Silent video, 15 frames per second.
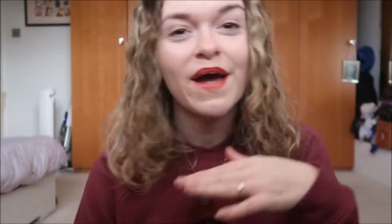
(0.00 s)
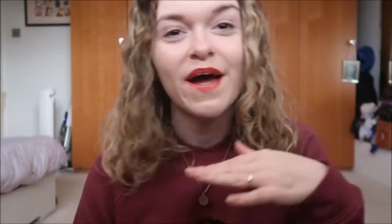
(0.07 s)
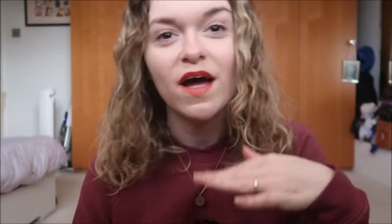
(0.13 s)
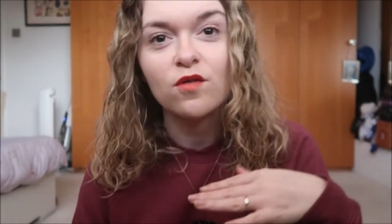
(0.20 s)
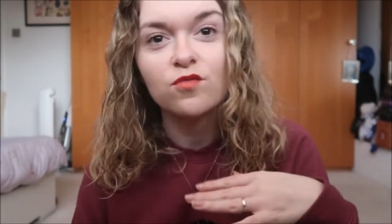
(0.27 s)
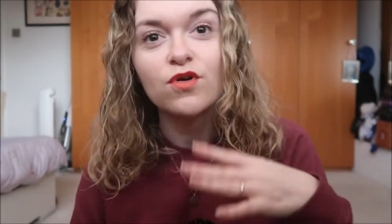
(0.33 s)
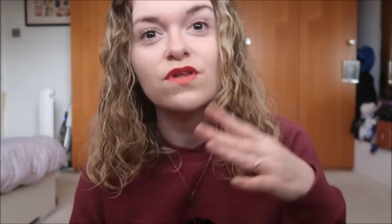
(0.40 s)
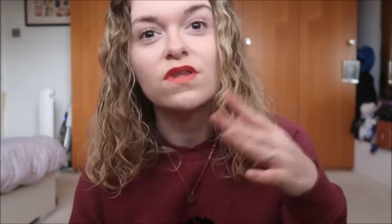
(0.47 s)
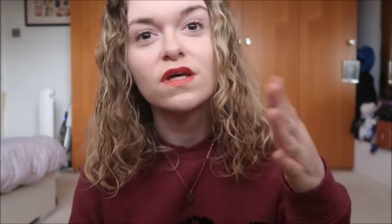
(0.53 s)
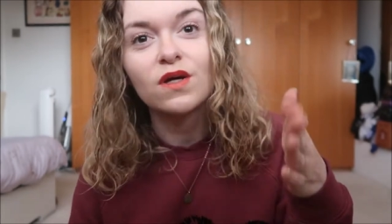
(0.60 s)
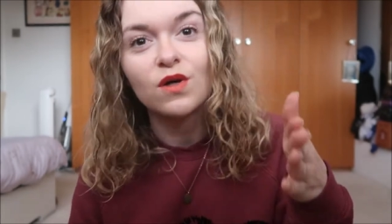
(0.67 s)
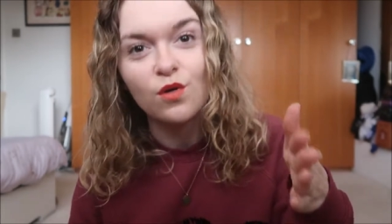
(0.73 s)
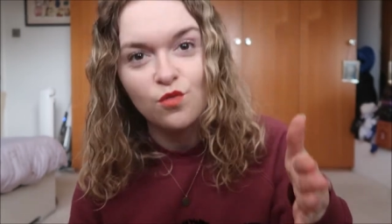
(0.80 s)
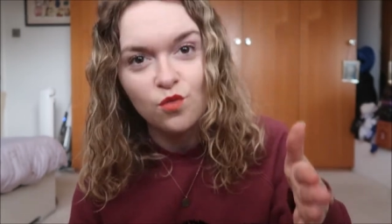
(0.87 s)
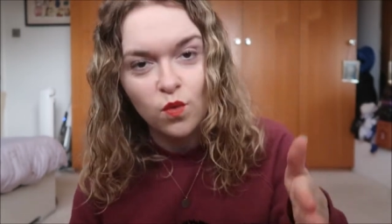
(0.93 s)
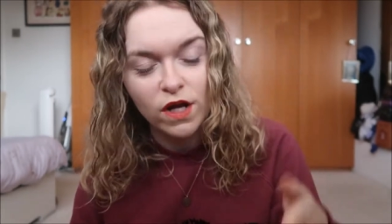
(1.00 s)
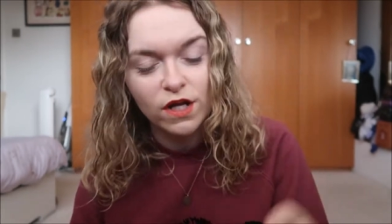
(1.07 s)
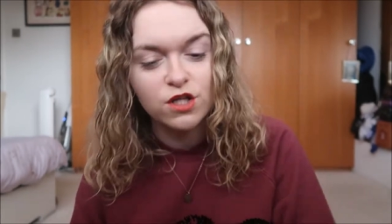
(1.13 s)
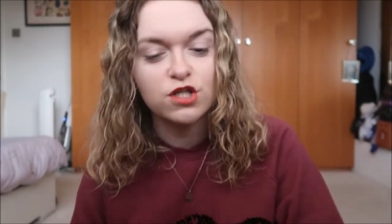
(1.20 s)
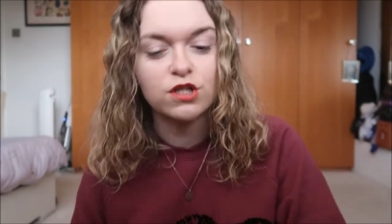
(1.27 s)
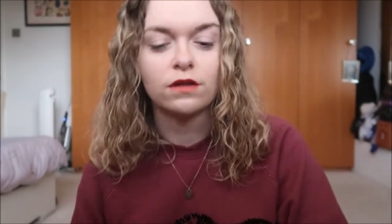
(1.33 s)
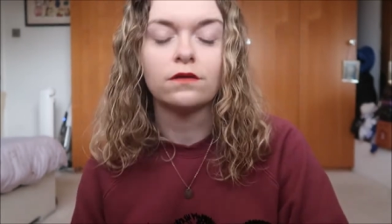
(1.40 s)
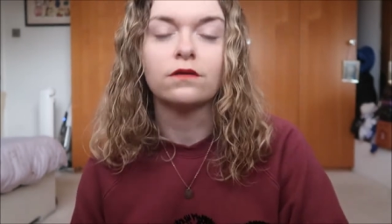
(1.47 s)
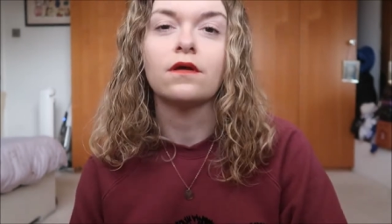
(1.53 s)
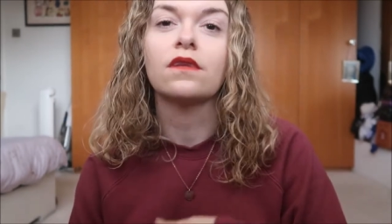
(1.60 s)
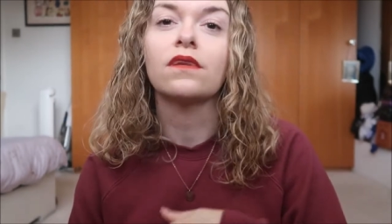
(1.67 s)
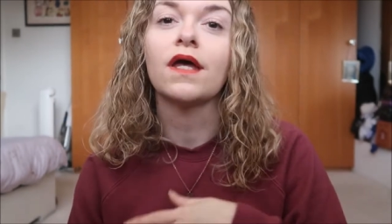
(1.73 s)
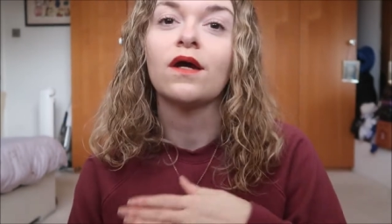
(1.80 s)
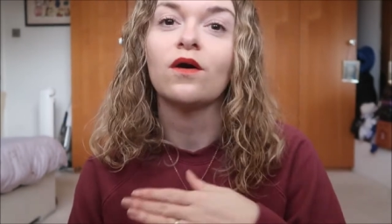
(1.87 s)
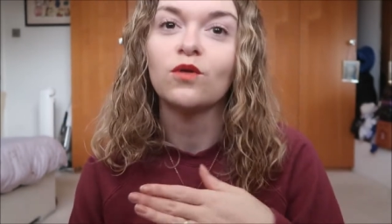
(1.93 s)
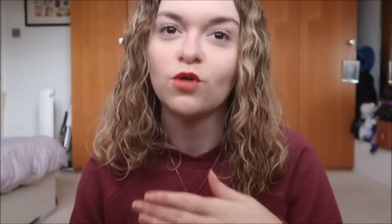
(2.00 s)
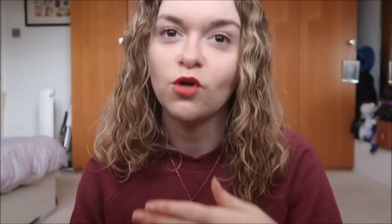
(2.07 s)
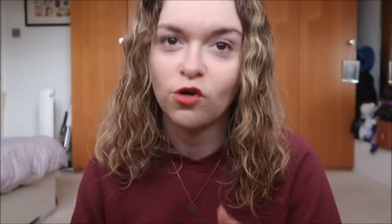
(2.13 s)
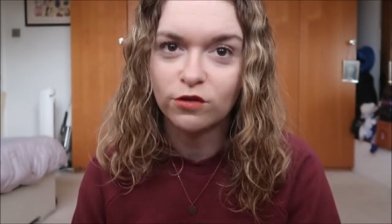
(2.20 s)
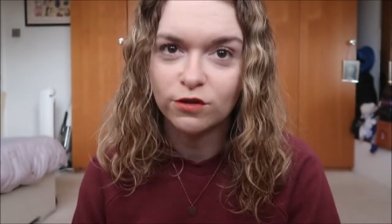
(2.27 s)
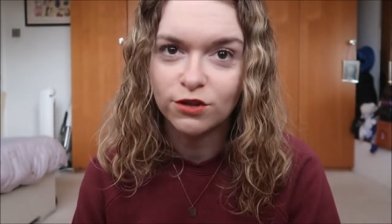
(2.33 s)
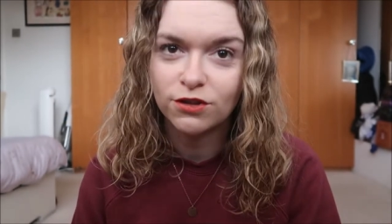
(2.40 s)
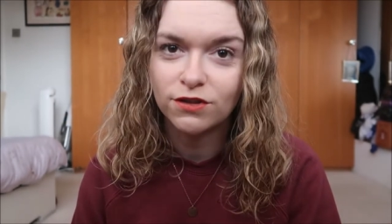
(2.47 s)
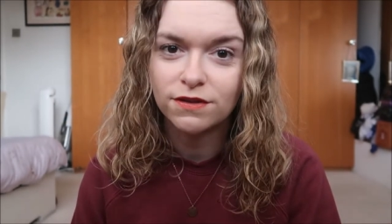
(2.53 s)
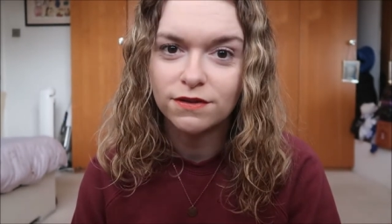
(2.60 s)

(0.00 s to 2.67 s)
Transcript: everything of which they are not.